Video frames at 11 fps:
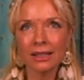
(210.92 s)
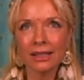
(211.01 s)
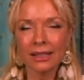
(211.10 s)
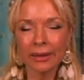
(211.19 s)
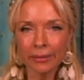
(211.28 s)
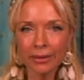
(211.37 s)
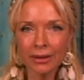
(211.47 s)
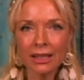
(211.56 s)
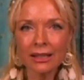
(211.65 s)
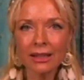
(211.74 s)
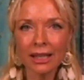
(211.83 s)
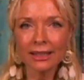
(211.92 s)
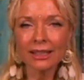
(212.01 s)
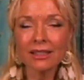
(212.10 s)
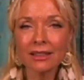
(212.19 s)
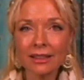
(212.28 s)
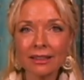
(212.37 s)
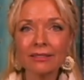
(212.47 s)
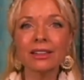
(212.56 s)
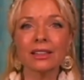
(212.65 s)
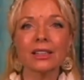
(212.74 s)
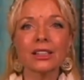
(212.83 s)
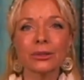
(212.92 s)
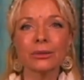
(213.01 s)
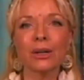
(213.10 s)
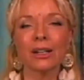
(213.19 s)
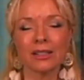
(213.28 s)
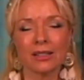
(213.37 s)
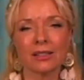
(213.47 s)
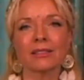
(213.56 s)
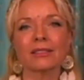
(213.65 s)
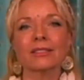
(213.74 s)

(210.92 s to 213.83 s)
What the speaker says: something that is given to us.